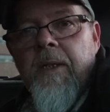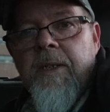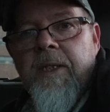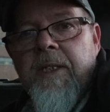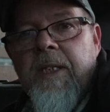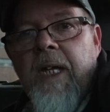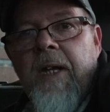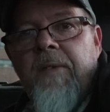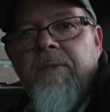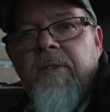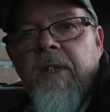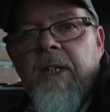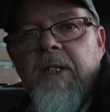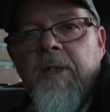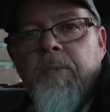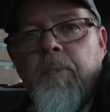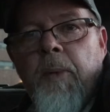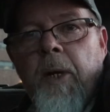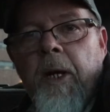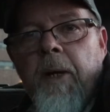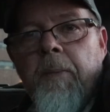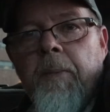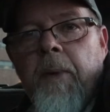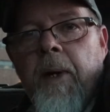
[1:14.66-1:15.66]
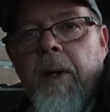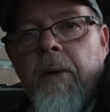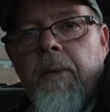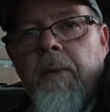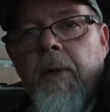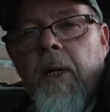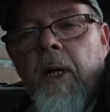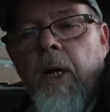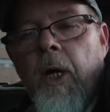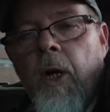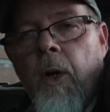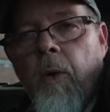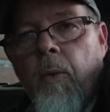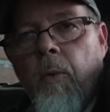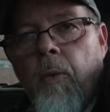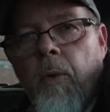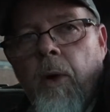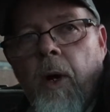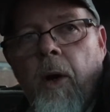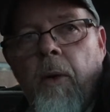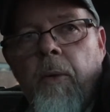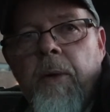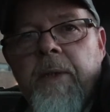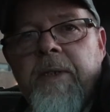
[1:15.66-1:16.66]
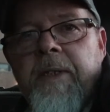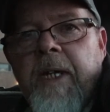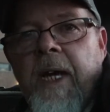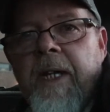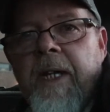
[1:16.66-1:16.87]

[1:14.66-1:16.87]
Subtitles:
safety is paramount. We're always